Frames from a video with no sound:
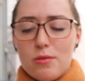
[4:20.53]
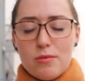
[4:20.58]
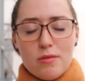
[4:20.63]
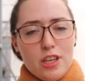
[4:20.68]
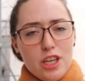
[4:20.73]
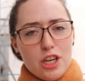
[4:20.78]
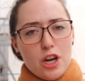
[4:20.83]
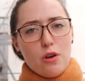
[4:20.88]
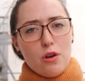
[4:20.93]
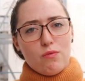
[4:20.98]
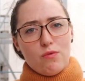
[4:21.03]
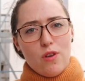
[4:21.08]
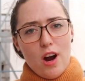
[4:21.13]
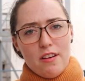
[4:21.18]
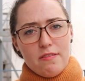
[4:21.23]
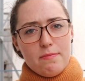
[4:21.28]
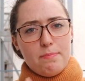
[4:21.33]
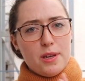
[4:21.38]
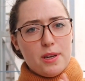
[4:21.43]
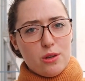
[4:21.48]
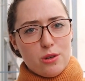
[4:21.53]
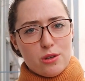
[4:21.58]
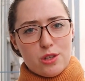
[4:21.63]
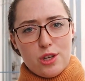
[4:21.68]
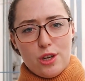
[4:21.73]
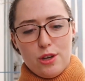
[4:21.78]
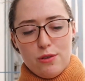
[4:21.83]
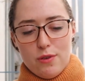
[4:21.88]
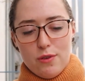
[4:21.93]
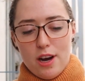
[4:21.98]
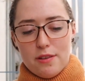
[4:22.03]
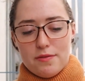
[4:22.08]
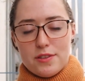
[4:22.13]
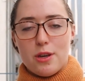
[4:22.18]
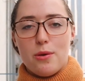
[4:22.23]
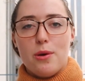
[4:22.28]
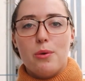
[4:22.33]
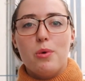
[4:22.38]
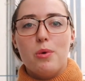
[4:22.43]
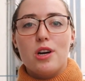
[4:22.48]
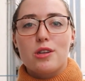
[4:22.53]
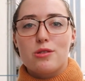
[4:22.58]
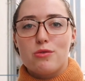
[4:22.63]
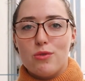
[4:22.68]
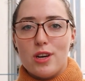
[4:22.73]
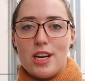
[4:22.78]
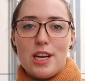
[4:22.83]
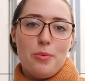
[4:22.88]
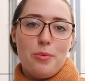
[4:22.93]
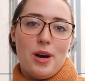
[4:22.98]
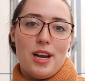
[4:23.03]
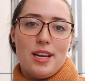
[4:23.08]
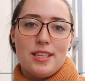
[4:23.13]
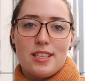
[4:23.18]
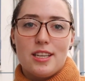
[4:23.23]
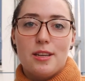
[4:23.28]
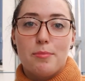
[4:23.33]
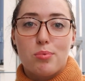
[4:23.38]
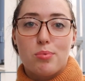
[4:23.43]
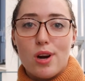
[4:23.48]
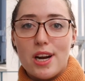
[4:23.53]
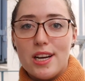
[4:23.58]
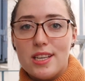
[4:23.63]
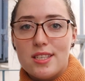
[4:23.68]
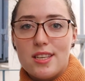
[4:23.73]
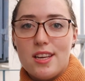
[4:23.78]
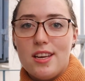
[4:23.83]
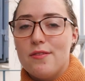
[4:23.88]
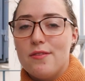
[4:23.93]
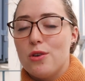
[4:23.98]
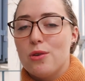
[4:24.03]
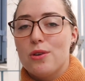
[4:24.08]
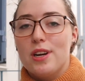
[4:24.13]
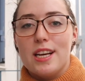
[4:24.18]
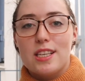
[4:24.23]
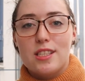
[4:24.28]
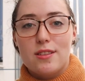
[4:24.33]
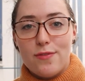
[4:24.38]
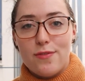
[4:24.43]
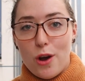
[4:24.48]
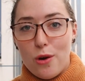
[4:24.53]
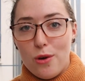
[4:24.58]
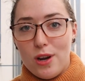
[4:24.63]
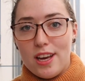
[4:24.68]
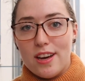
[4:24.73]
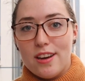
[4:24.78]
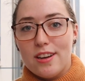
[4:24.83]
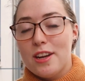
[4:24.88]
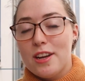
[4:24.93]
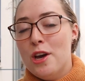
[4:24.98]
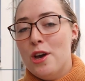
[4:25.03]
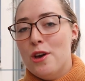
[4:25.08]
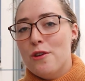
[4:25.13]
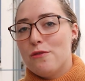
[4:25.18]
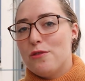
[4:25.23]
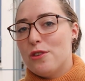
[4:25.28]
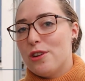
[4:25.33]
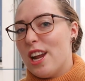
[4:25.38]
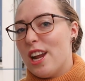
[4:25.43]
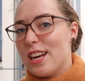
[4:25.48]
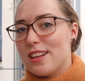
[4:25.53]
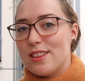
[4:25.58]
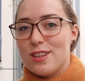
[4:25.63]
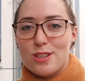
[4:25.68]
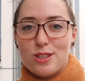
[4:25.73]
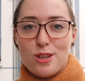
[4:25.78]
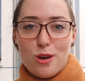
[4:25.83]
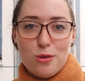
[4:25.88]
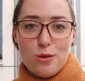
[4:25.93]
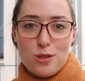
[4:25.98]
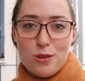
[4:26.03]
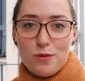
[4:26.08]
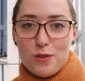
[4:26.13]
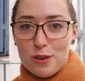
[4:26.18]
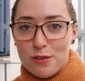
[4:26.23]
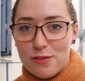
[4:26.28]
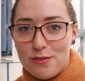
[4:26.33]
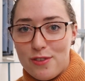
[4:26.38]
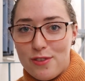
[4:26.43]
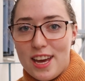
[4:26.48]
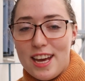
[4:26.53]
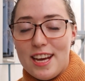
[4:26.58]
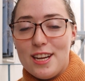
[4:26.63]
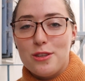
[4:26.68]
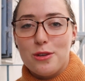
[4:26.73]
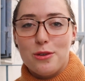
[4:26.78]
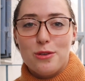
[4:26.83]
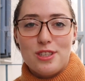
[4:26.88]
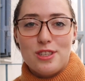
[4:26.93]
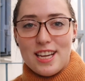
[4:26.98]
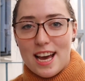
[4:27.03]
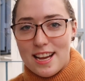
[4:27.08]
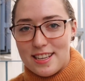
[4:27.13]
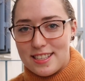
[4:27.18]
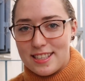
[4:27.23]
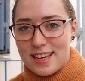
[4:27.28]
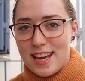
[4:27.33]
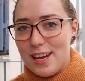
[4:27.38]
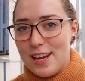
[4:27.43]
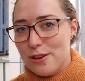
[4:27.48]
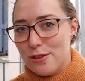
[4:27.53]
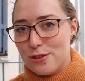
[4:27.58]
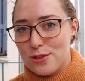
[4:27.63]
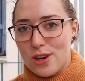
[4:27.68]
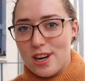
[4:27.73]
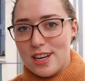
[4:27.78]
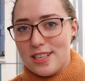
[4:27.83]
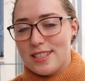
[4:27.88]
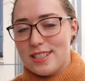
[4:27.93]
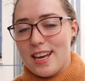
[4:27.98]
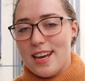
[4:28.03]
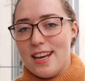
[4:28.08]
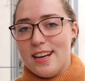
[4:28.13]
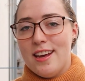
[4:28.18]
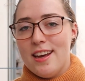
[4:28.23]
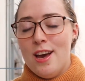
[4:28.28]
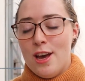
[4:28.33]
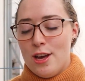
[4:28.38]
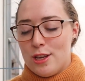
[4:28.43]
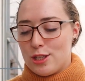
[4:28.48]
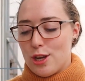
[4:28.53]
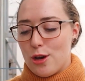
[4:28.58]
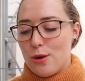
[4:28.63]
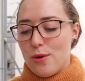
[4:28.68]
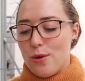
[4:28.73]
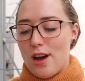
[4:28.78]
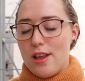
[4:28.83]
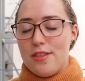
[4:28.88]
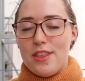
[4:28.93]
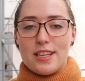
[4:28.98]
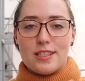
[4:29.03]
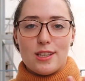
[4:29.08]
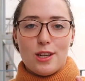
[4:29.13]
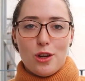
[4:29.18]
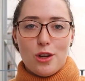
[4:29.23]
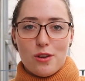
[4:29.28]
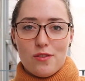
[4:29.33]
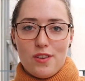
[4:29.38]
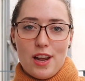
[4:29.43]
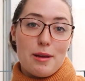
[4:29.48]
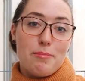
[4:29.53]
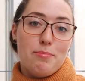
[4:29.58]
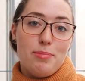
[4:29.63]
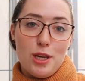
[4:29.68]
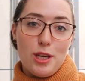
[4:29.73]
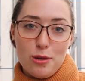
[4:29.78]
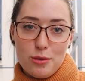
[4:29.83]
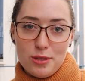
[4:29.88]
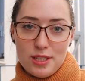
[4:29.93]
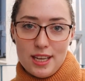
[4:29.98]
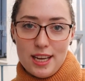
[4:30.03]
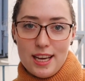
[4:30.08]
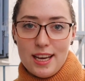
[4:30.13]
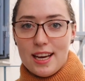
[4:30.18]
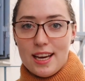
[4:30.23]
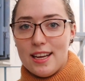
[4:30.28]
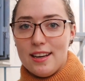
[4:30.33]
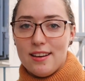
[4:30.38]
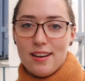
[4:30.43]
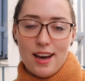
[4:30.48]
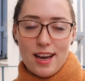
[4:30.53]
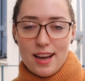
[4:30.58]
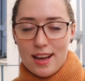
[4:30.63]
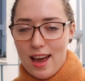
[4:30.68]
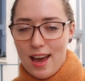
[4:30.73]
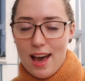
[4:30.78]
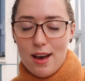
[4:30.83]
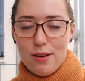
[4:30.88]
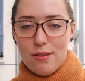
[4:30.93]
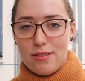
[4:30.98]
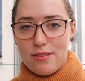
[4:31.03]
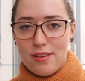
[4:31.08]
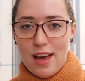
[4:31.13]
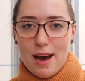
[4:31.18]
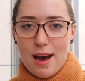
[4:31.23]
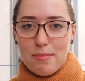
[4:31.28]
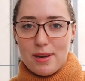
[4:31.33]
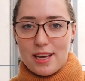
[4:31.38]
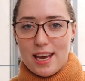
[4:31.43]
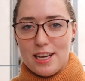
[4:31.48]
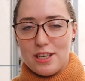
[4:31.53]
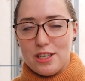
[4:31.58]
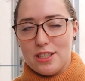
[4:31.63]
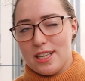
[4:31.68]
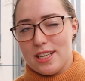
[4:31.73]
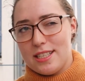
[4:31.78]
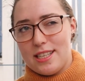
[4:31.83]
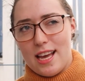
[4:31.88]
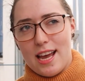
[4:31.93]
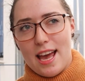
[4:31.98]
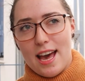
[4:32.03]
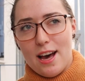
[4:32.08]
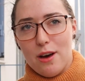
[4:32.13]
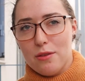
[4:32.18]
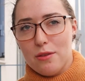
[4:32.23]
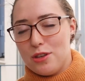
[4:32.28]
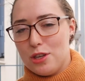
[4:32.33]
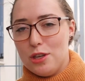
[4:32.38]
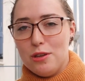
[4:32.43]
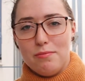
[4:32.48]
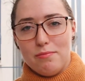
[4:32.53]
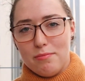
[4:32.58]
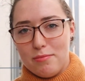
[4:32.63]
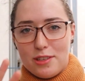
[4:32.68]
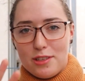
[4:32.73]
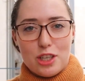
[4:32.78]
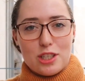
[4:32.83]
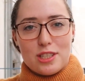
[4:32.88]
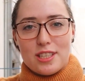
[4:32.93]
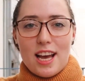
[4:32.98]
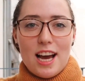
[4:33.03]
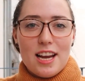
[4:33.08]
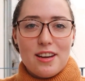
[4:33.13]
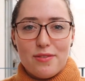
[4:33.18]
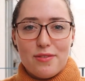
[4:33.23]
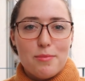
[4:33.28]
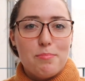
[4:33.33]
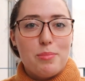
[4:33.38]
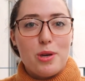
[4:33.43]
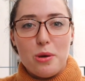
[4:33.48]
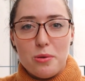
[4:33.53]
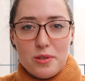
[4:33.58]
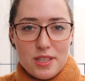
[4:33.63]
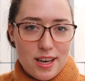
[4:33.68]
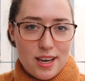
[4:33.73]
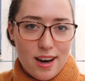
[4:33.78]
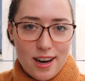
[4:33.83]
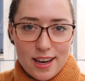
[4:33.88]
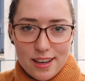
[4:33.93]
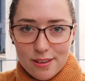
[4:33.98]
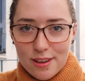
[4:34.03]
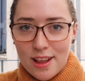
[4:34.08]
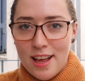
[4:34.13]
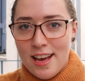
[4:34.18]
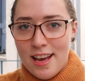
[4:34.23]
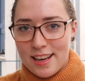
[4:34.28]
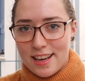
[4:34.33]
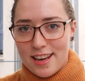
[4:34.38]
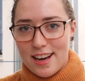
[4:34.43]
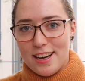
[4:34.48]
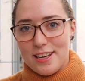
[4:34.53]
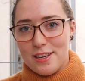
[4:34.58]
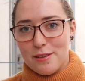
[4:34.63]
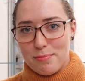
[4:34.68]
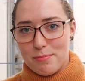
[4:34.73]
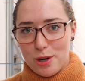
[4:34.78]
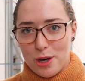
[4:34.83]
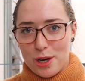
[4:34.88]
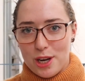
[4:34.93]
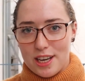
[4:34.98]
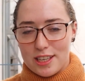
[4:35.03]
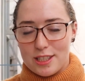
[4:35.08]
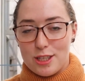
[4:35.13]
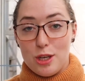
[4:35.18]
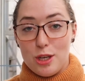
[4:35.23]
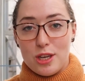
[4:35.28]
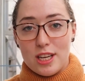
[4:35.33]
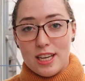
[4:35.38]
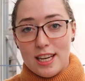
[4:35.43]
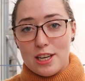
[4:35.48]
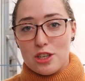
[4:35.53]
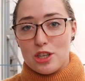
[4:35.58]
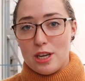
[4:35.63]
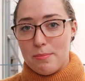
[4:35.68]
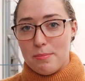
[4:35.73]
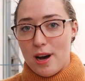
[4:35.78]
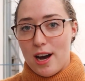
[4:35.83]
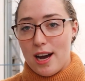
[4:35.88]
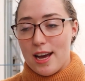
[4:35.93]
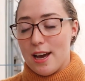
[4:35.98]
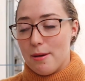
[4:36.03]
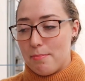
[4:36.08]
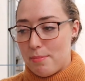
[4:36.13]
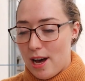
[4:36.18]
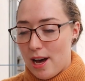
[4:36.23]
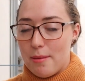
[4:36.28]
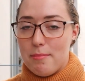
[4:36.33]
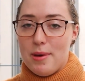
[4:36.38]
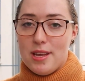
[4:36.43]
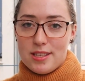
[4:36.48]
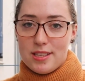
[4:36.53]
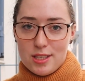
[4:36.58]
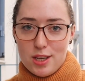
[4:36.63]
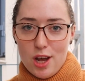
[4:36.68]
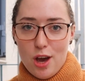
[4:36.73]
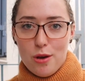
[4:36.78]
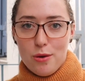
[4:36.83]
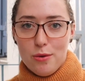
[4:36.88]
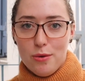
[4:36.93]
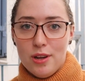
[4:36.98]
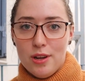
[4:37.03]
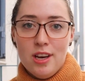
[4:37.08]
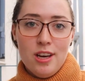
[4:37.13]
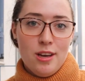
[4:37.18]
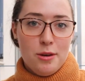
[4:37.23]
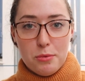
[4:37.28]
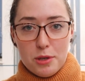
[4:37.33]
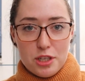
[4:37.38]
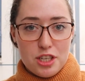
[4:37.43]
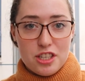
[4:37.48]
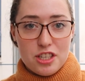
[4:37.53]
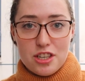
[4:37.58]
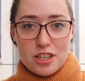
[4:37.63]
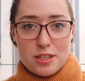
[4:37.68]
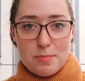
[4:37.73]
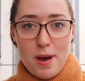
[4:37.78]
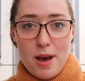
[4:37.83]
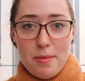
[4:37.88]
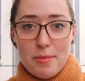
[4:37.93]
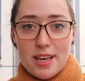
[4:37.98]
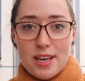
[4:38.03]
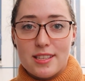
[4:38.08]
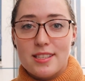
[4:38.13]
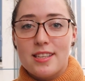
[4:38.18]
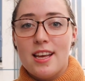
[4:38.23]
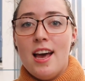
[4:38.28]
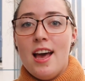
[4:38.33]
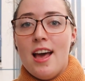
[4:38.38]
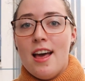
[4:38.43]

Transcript: you know, rough but not too rough. So it works really well as an abrasive or an exfoliant for like the soles of your feet or dead skin or dry skin. So there's a lot of like beauty and like health applications. I say health, you just kind of the beauty aisle kind of product. So you can literally buy a pumice stone, which is just pumice.